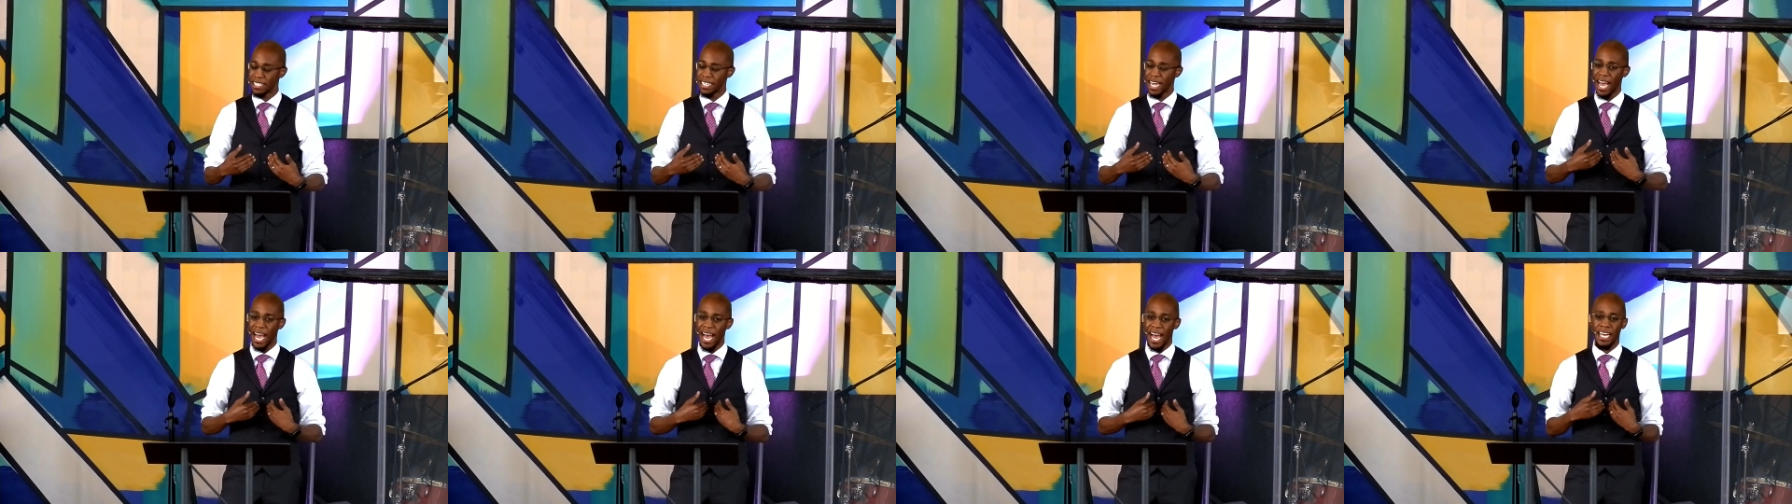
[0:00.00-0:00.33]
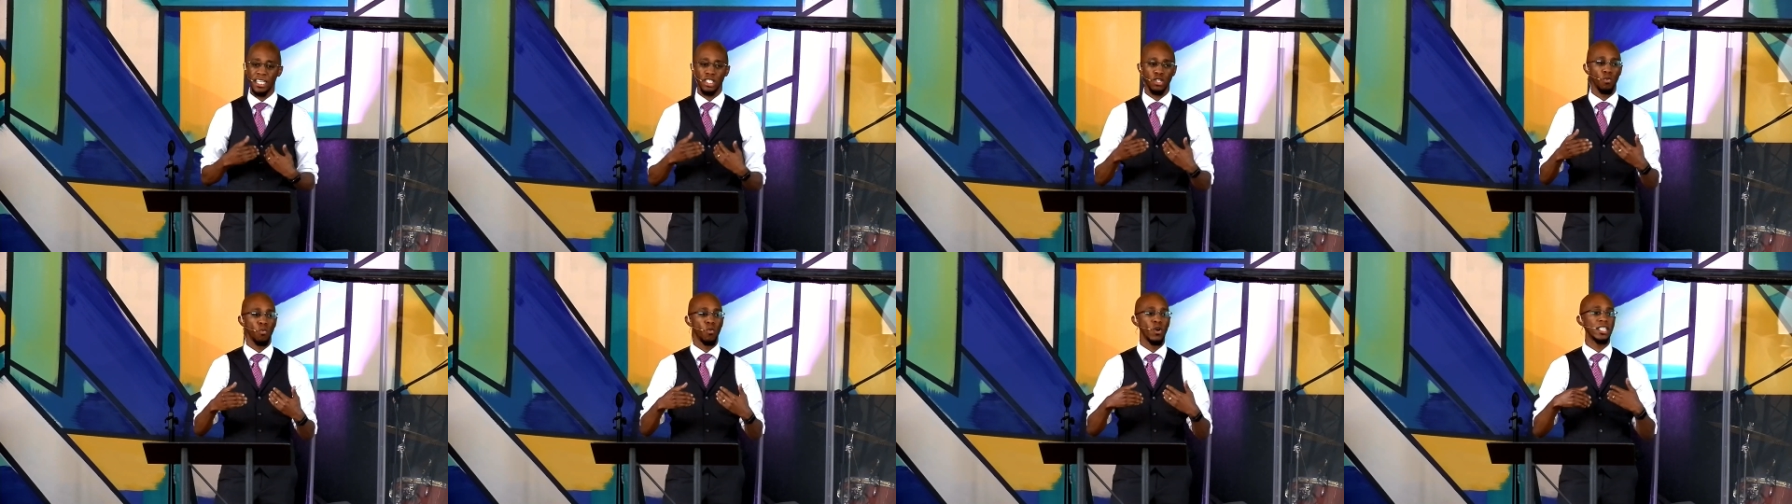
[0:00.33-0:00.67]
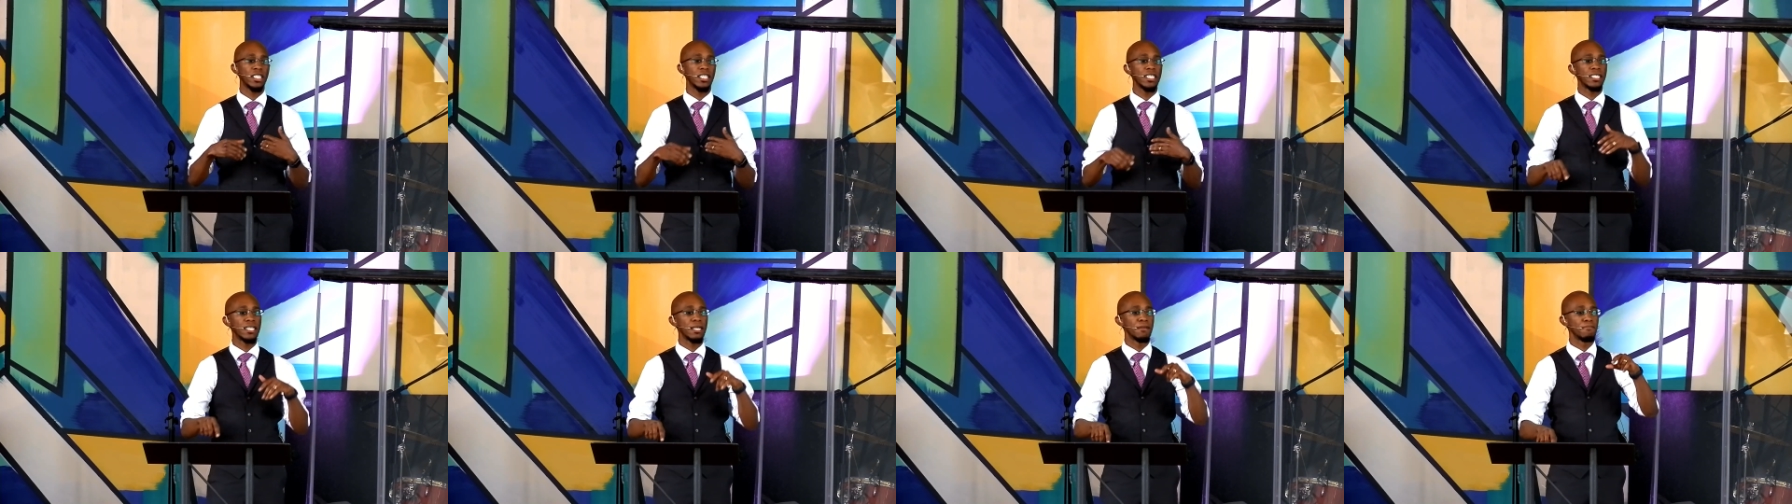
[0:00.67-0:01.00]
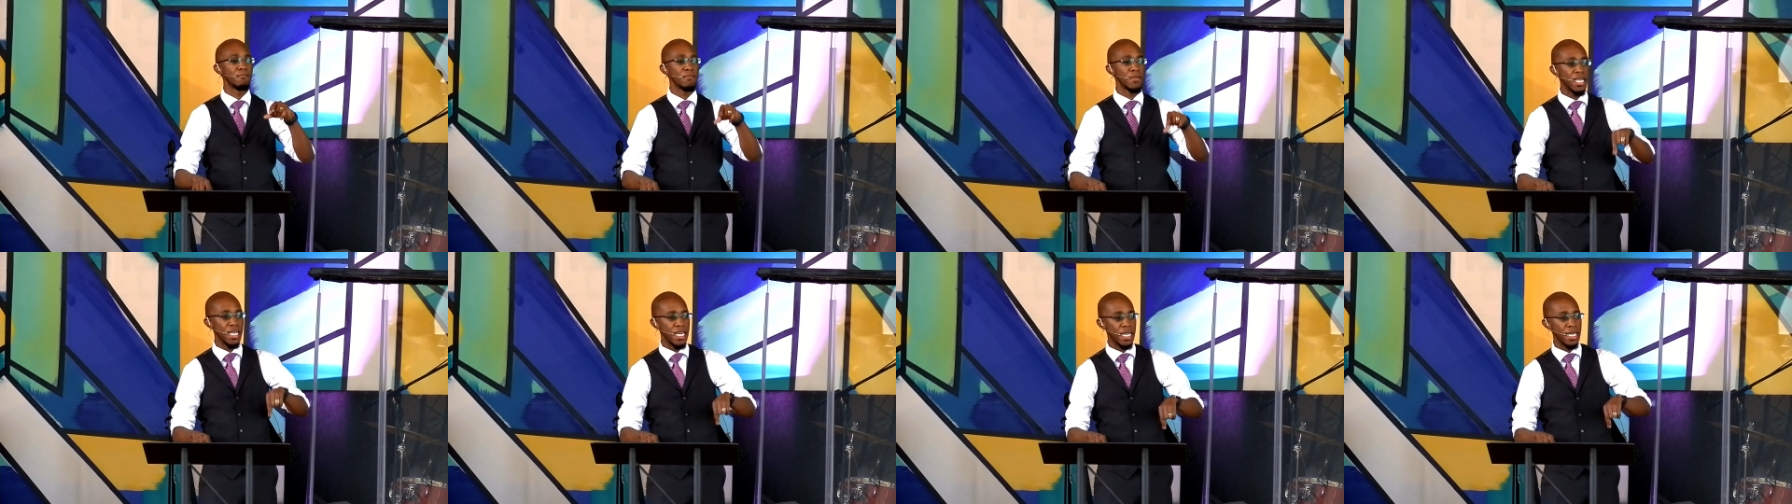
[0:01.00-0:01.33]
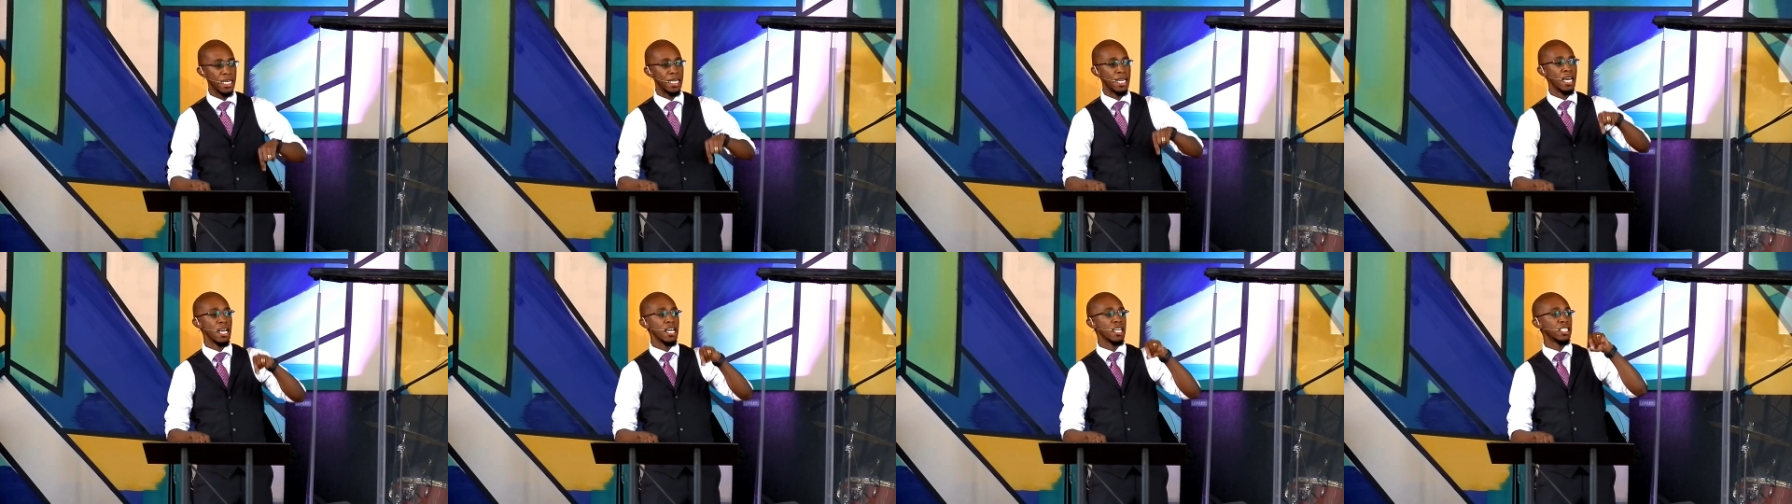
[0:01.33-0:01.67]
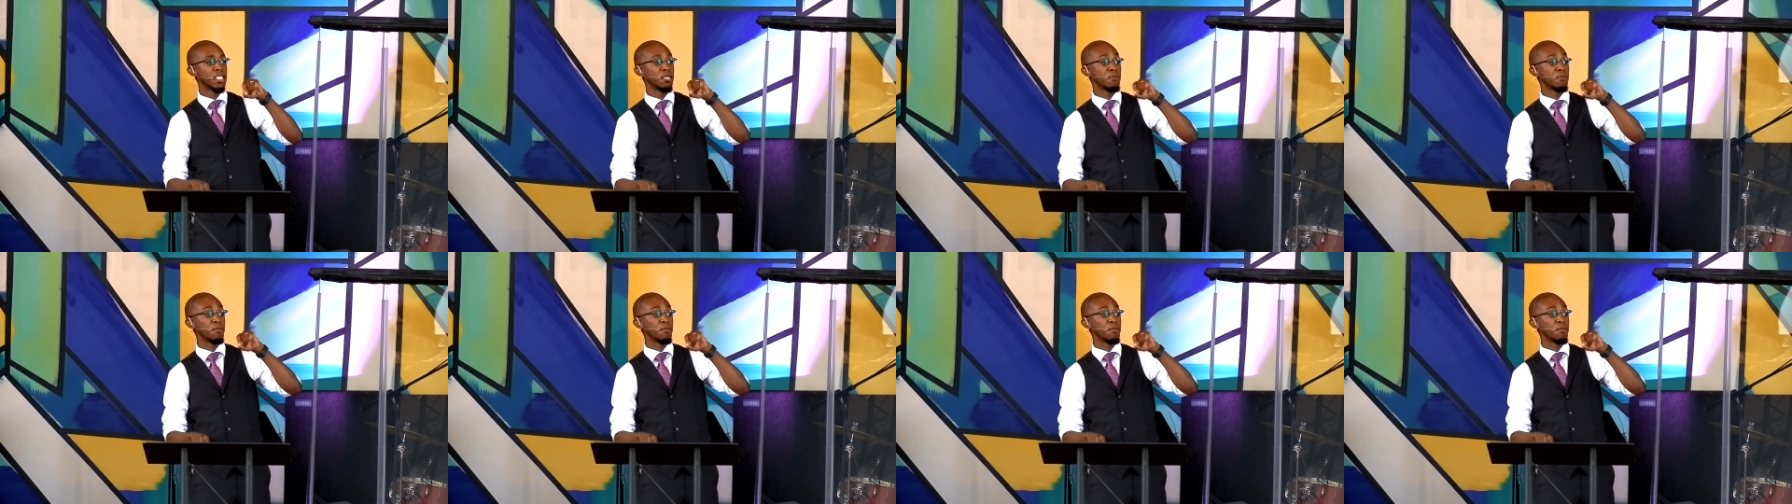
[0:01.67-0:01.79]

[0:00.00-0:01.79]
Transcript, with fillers: and to ask what does it mean